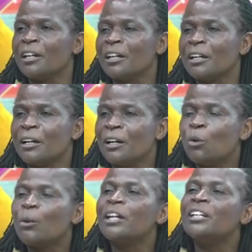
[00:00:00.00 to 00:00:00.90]
think,
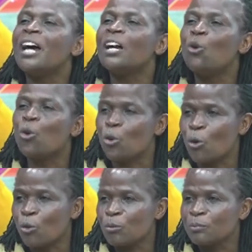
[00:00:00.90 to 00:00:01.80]
where did I go
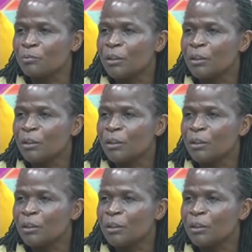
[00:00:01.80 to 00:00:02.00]
wrong?